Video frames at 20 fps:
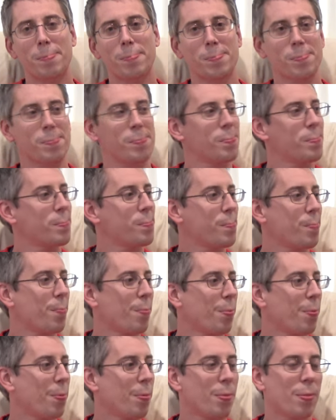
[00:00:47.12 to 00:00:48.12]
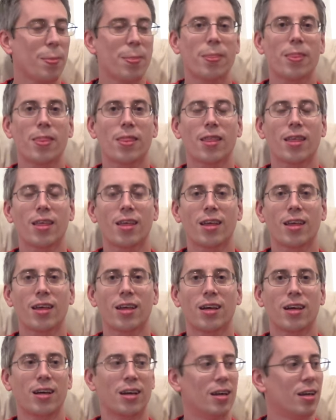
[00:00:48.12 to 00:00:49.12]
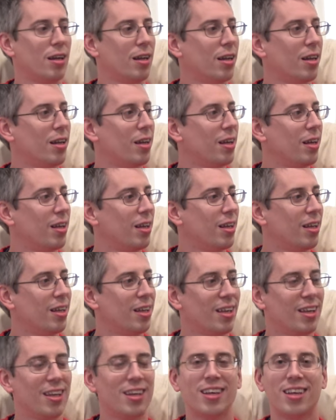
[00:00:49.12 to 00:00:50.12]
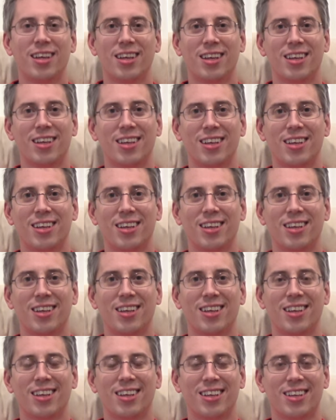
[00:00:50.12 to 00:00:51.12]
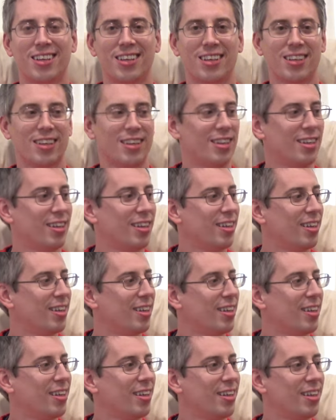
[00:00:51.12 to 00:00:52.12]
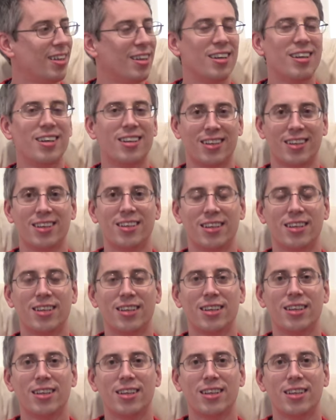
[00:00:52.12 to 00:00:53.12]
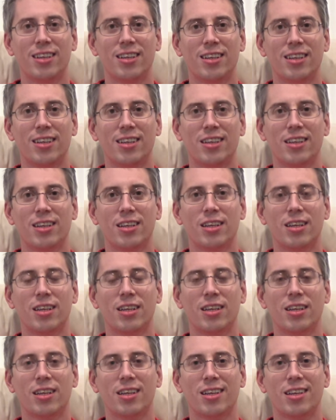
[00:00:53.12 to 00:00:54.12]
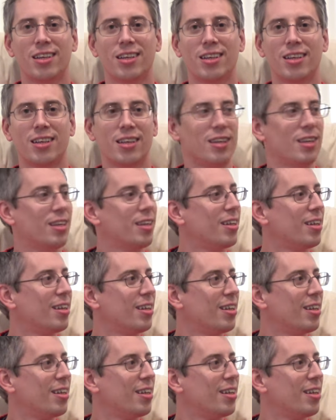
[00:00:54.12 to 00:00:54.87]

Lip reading: This person isn't speaking.